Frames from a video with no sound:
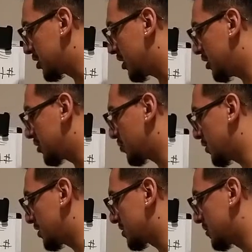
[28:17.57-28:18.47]
colors,
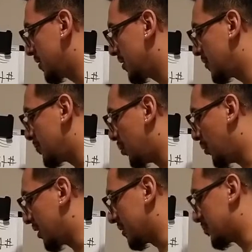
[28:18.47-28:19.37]
which is
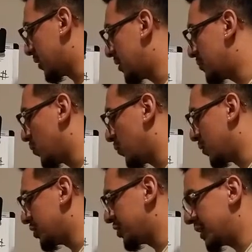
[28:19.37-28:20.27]
brown,
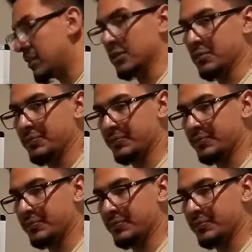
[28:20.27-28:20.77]
orange, yellow.